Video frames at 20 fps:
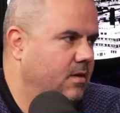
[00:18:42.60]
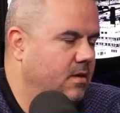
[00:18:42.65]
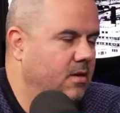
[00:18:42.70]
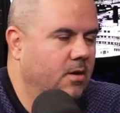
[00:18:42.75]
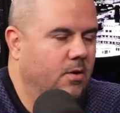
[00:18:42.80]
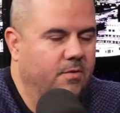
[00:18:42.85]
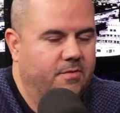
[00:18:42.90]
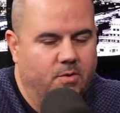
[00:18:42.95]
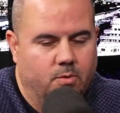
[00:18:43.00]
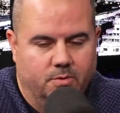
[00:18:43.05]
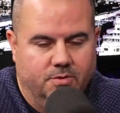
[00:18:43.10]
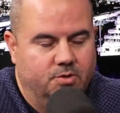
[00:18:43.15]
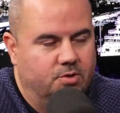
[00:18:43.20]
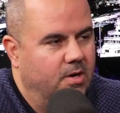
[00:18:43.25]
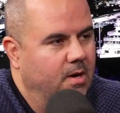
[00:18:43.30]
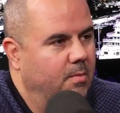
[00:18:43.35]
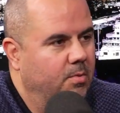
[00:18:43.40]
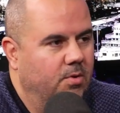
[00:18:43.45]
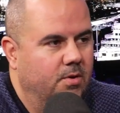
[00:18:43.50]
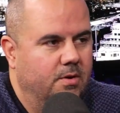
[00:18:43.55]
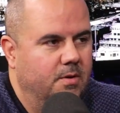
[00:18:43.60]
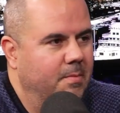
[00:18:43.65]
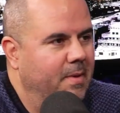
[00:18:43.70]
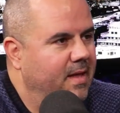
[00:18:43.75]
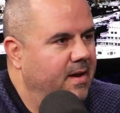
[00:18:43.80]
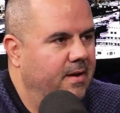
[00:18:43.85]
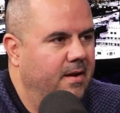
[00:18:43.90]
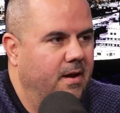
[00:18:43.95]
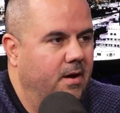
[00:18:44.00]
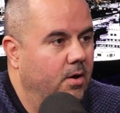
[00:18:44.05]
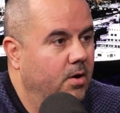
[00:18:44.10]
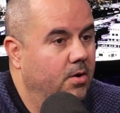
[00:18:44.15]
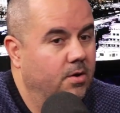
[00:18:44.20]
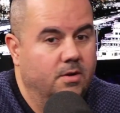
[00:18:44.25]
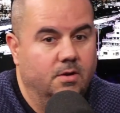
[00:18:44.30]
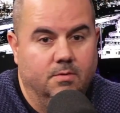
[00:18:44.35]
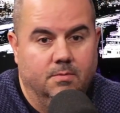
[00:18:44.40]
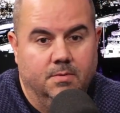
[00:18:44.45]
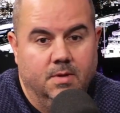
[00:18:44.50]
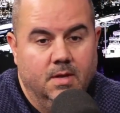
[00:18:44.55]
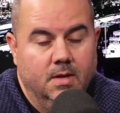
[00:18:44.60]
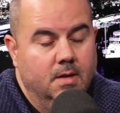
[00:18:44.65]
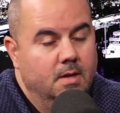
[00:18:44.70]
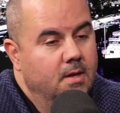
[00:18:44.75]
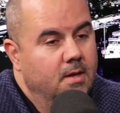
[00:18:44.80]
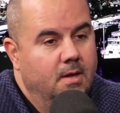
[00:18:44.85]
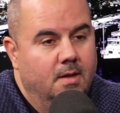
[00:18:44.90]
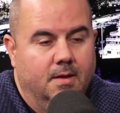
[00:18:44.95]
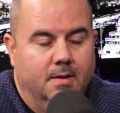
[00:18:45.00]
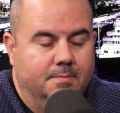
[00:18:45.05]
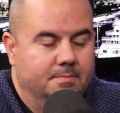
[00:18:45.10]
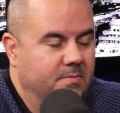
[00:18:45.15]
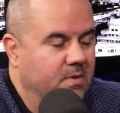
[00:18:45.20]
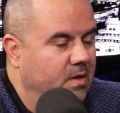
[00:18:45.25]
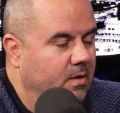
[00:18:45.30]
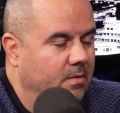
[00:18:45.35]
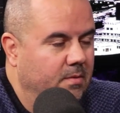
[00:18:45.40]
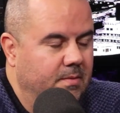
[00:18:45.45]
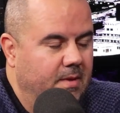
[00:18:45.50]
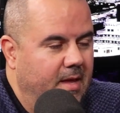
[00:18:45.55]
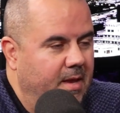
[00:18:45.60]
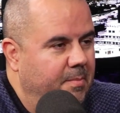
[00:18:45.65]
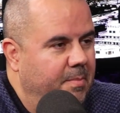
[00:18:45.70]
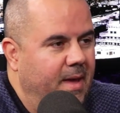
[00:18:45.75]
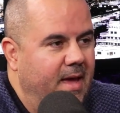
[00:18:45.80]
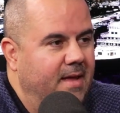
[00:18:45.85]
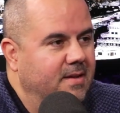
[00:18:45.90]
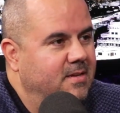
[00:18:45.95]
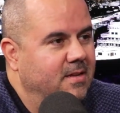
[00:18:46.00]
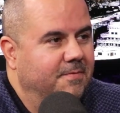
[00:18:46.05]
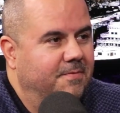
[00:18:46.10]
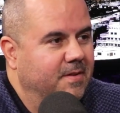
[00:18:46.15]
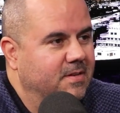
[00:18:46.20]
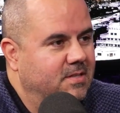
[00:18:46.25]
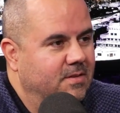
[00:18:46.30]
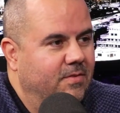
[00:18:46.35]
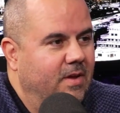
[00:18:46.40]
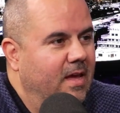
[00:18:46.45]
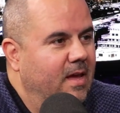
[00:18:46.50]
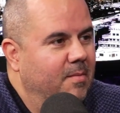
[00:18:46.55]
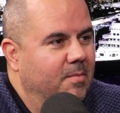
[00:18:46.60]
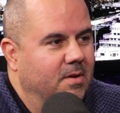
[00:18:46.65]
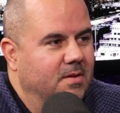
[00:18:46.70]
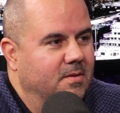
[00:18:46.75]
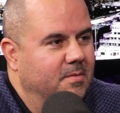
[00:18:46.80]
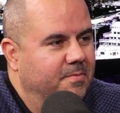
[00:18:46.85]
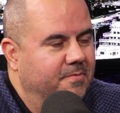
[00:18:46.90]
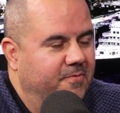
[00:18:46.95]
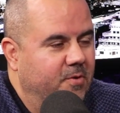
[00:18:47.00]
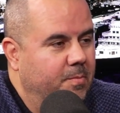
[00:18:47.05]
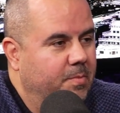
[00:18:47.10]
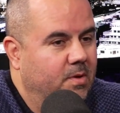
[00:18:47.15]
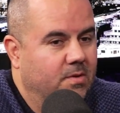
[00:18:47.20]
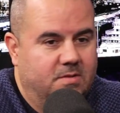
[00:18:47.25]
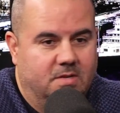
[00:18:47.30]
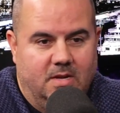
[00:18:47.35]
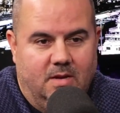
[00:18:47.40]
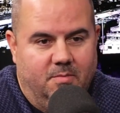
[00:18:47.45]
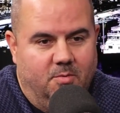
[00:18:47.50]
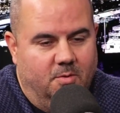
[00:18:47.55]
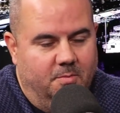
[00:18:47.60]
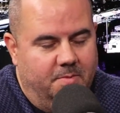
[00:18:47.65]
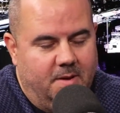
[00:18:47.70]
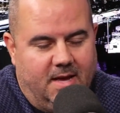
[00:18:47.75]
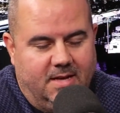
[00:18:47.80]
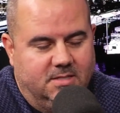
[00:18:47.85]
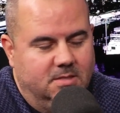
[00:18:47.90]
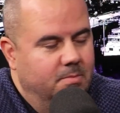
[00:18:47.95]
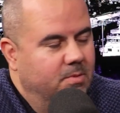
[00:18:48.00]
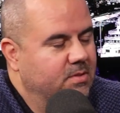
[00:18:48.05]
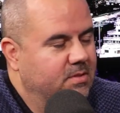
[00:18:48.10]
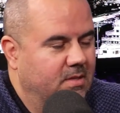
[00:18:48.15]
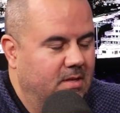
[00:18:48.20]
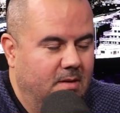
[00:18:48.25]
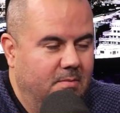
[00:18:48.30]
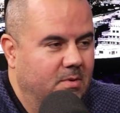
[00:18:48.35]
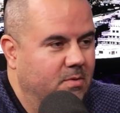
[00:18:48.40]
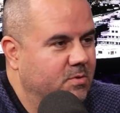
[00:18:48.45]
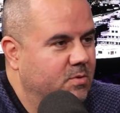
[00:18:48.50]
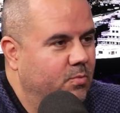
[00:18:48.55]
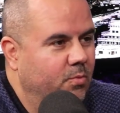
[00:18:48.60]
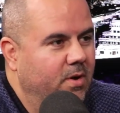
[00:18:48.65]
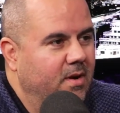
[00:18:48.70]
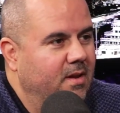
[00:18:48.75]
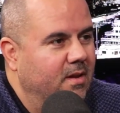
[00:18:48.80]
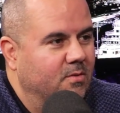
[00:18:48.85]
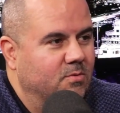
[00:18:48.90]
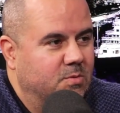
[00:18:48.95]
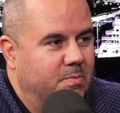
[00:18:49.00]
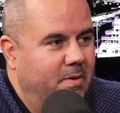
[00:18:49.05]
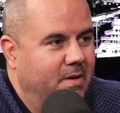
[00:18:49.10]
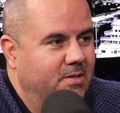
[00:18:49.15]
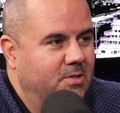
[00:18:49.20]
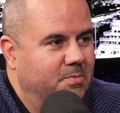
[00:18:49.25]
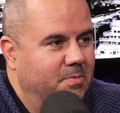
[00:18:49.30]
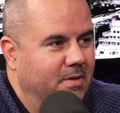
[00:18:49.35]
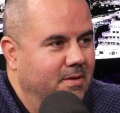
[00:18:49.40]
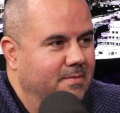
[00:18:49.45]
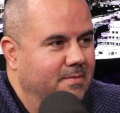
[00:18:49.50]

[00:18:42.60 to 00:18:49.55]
if you were in trouble or you made an error or you had a bad defensive game on the football team or basketball team, it was running. It was punishment.